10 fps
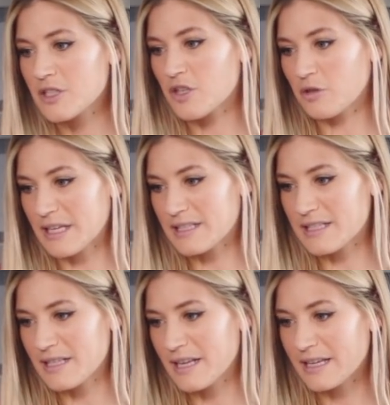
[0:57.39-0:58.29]
So
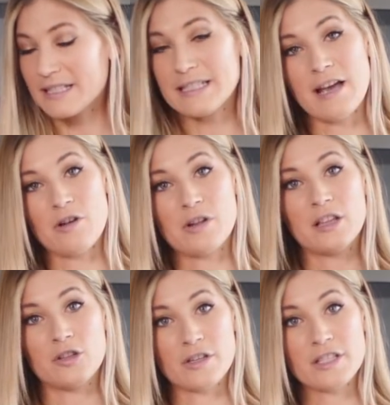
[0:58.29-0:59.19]
let's get down
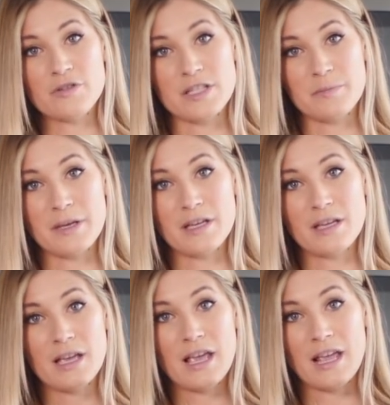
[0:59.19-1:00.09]
and look at this
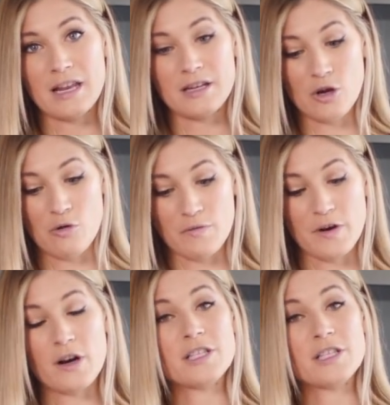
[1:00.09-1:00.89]
recipe and go over our